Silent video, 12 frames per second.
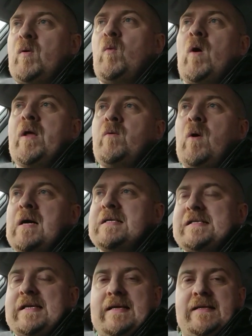But what you are
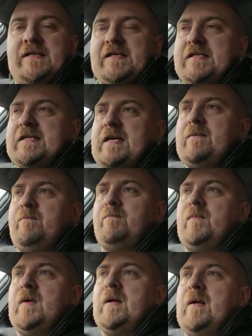seeing is you're seeing
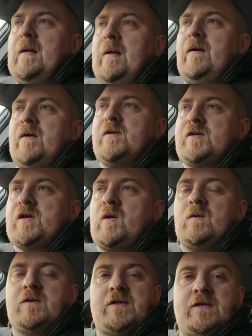
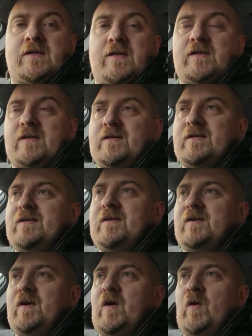soldiers
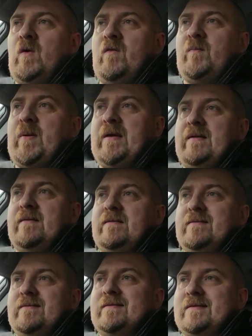who have
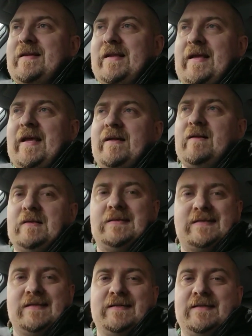been
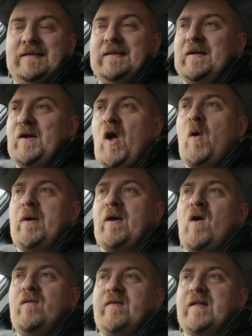killed going
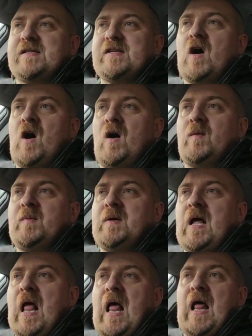over the top,
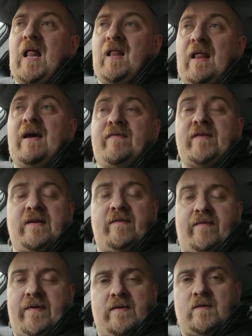left in a
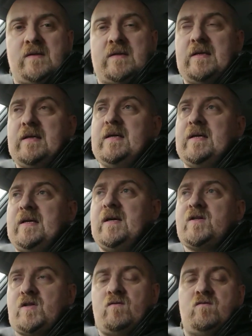field
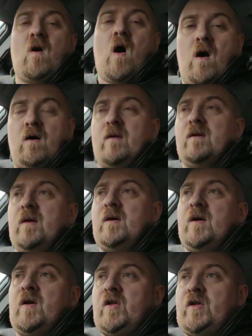to rot.
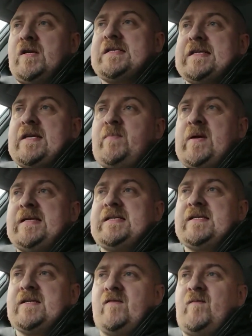You see
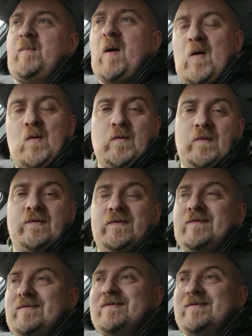pieces of bone